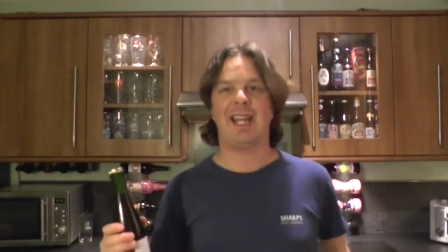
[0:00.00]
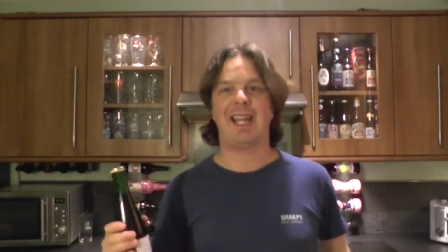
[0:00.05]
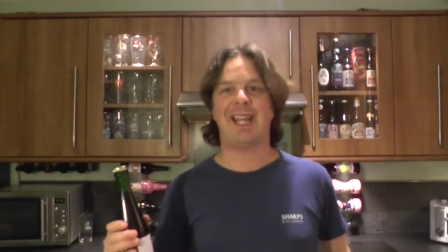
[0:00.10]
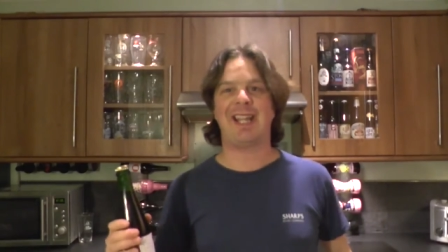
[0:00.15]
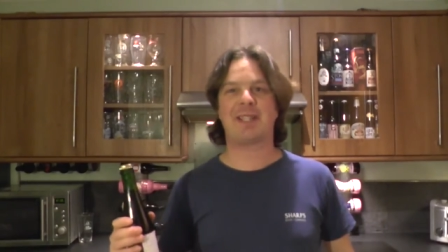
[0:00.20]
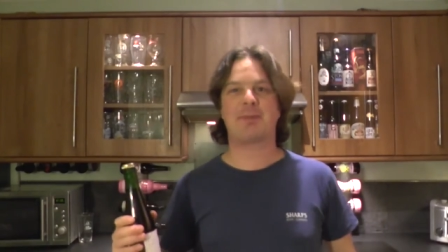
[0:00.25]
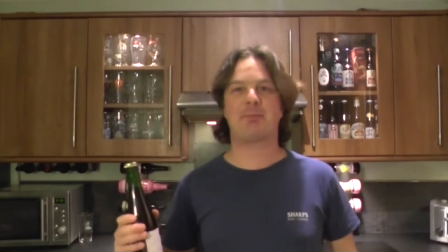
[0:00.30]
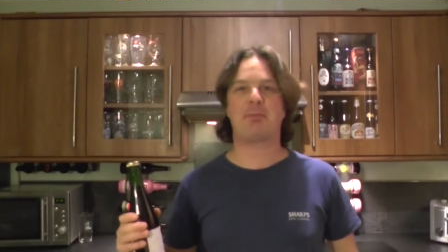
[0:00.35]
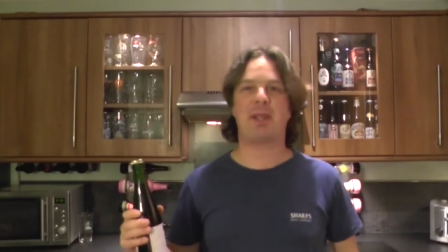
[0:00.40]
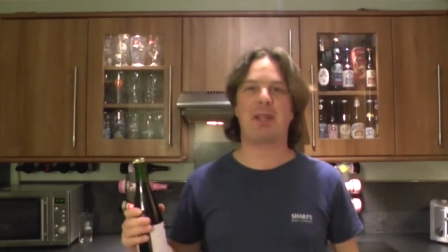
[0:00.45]

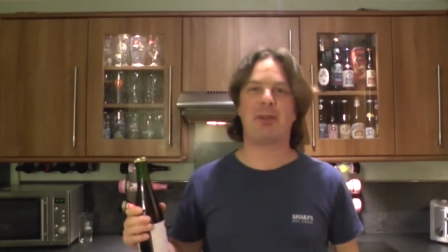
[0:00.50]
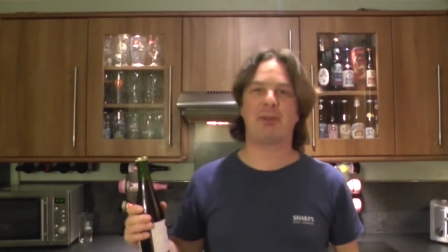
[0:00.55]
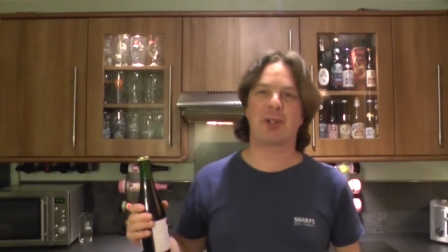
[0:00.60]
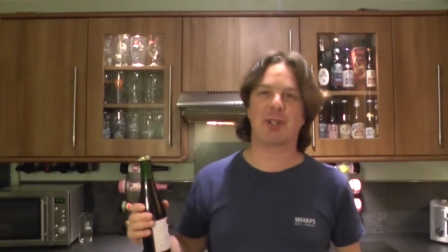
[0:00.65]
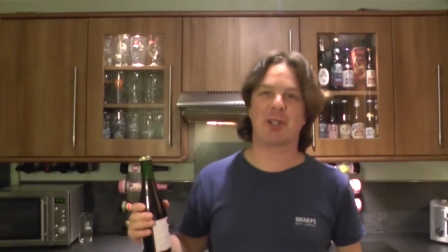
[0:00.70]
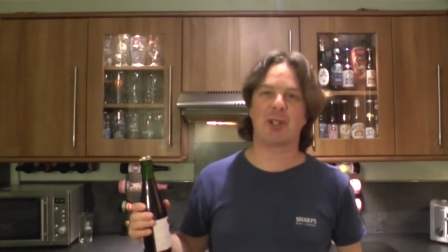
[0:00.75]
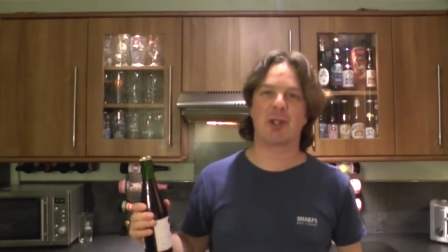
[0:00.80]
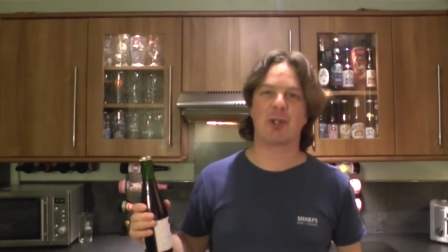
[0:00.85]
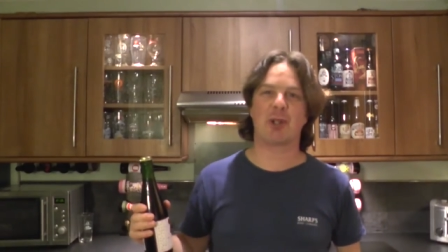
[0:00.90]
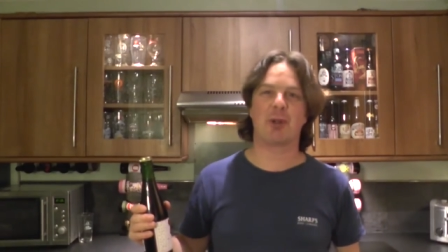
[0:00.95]
It's beer
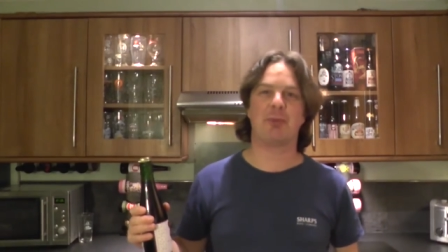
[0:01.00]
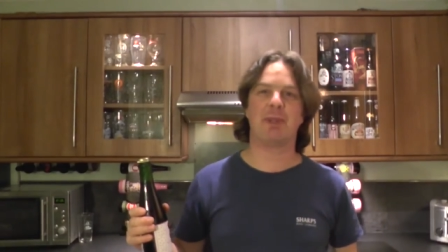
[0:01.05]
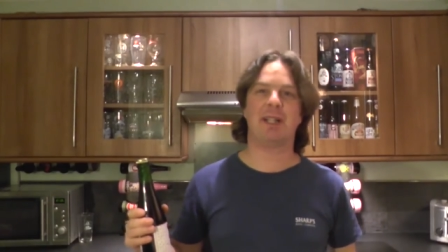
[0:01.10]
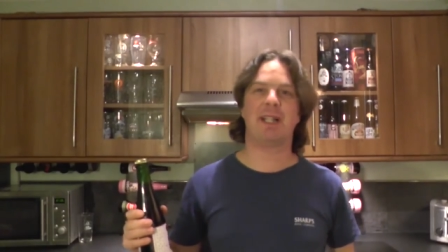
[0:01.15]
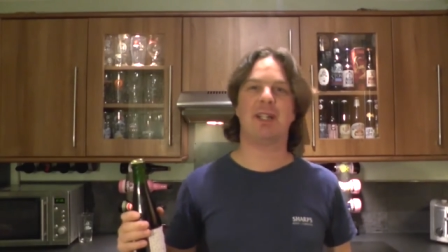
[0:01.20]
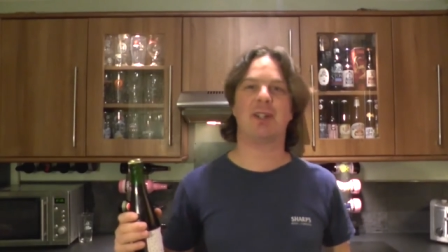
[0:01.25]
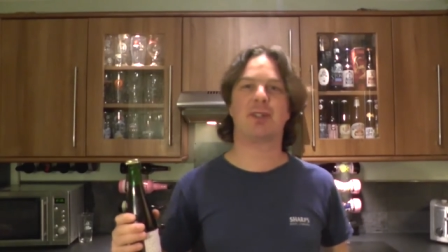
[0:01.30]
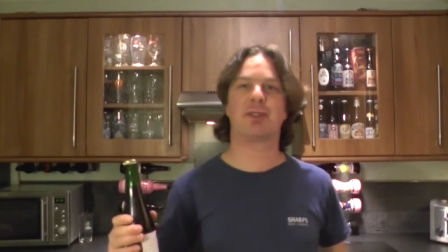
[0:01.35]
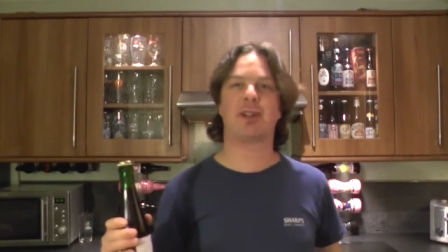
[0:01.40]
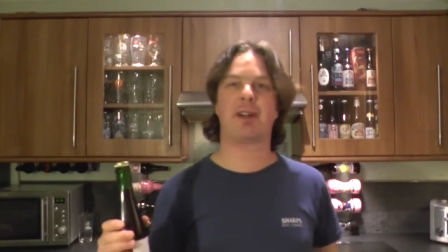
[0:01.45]
o'clock on
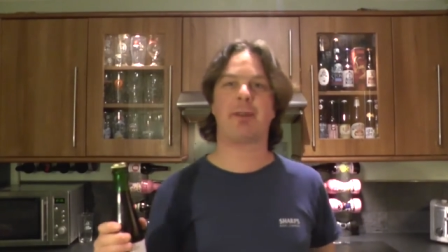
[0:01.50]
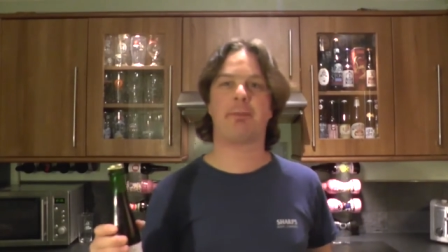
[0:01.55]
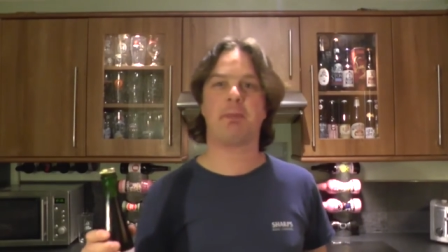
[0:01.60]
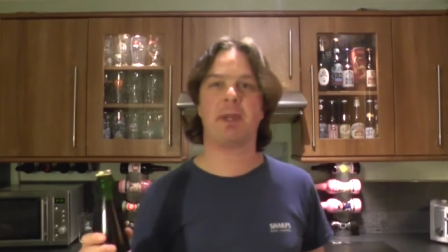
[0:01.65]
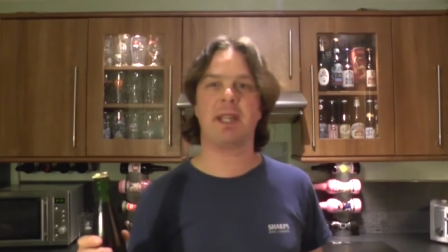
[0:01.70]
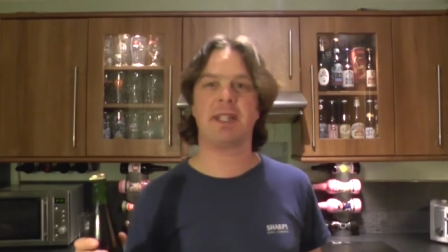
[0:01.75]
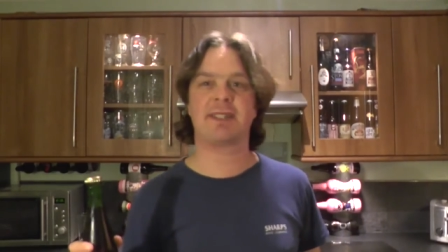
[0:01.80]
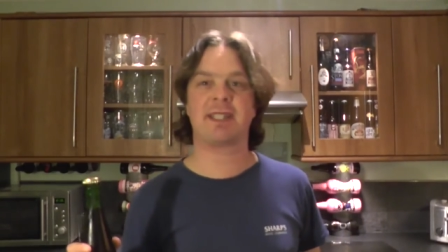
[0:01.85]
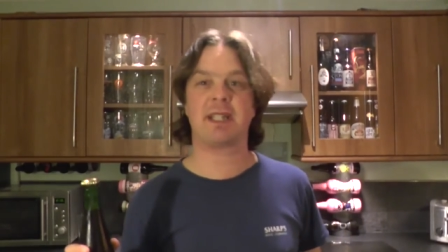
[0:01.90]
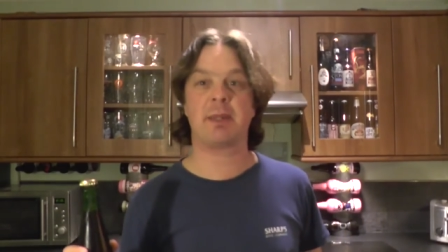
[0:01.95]
Real Ale Craft
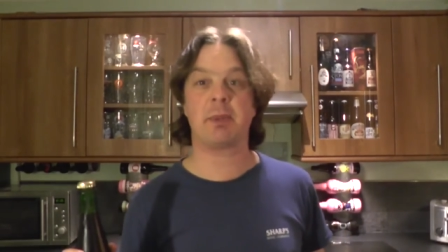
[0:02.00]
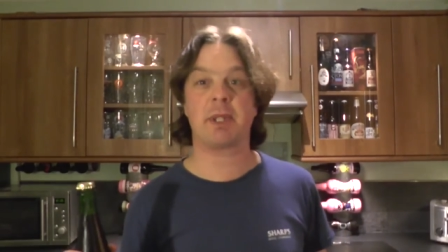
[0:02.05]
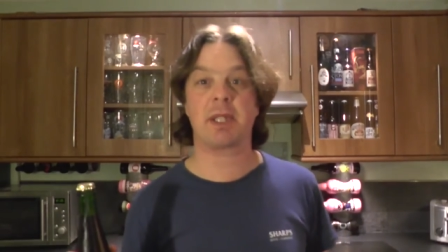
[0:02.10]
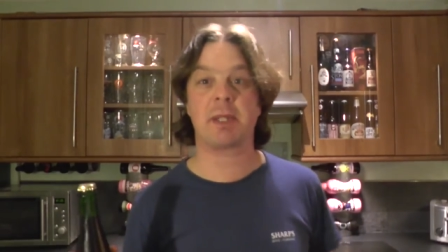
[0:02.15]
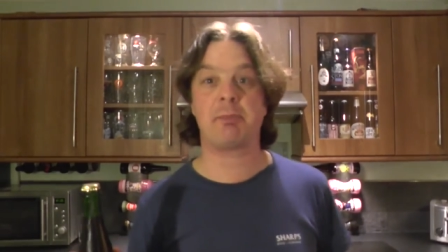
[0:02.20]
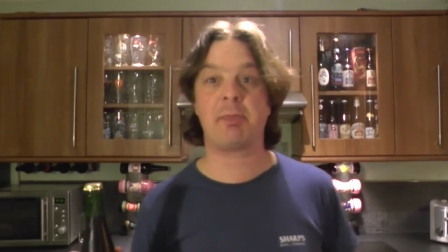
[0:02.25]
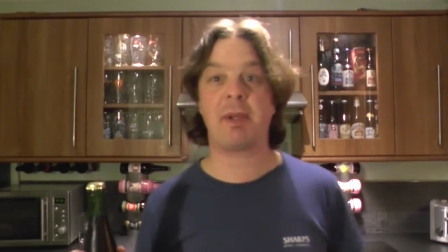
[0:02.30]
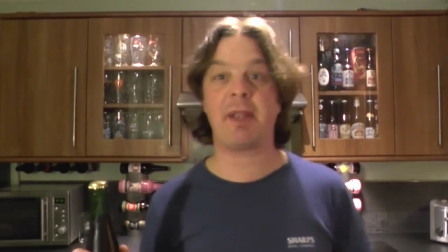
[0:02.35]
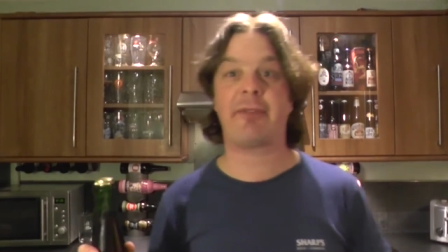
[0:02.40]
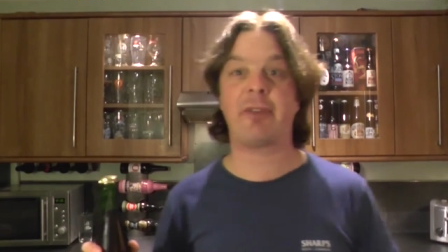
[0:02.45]
Beer. Today we got
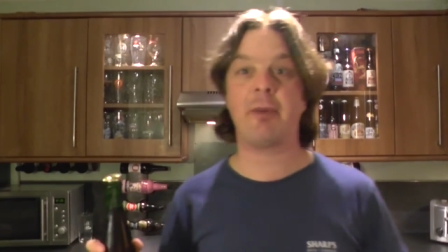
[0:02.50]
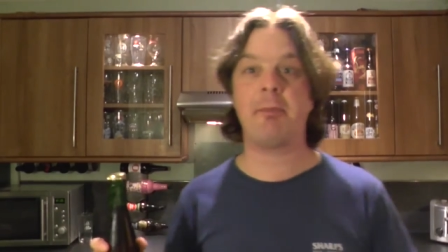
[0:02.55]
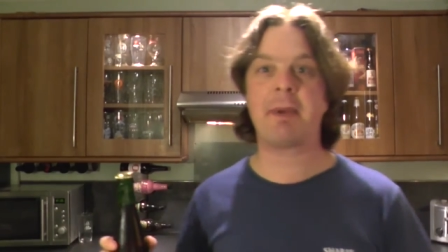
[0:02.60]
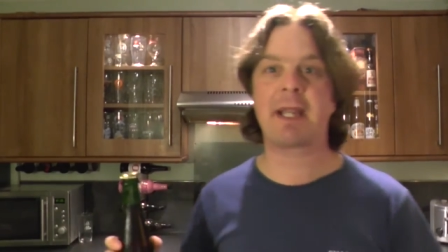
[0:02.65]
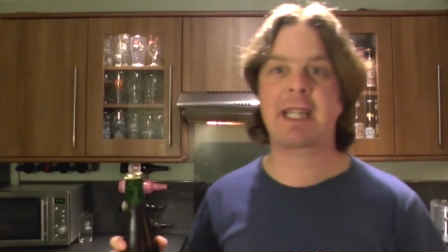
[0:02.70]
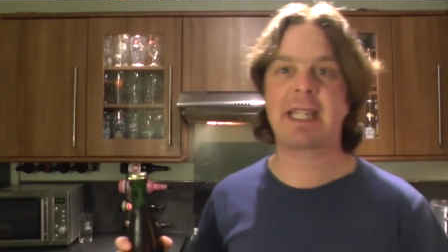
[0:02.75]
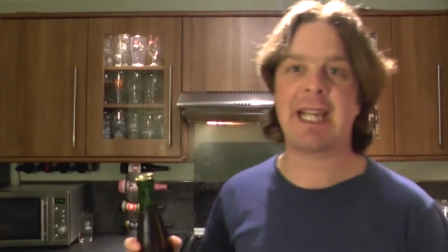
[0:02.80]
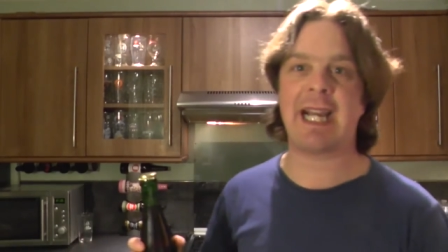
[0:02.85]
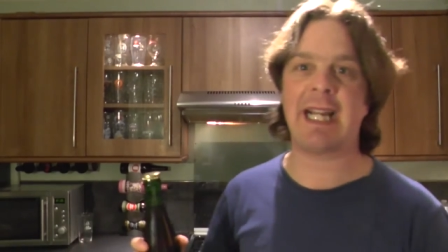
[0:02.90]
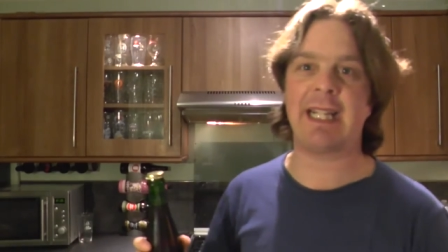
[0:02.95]
a beer from
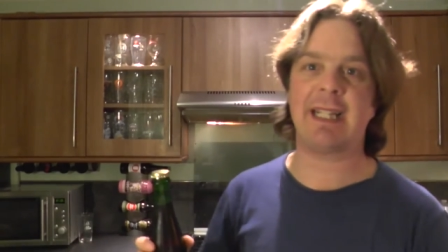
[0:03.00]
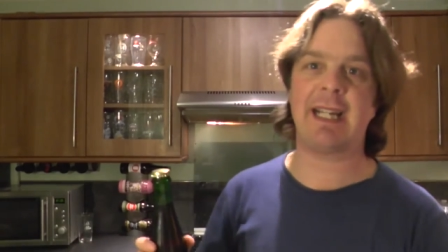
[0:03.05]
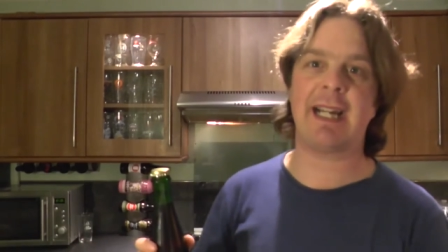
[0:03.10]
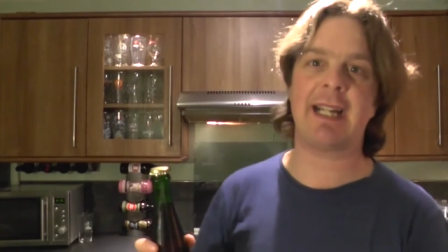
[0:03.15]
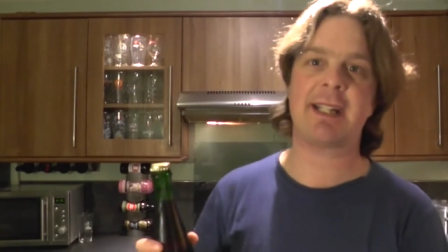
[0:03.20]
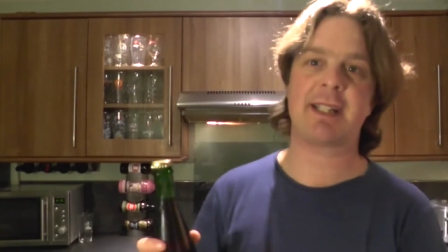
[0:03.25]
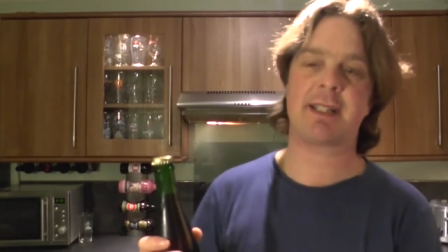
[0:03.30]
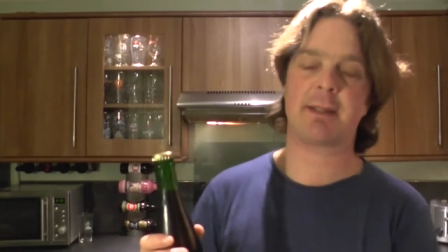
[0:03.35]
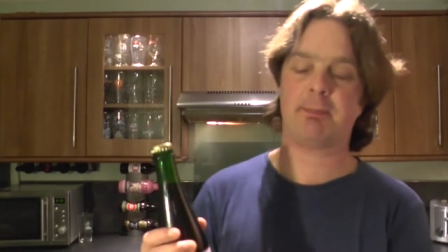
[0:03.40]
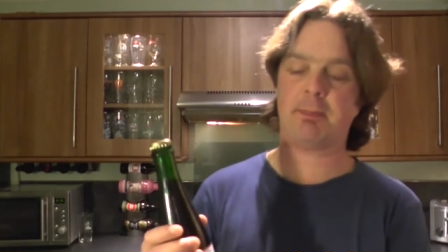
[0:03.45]
Mikkeller,
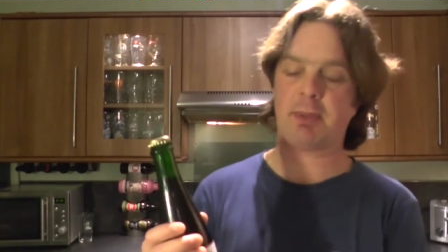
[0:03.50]
and it's a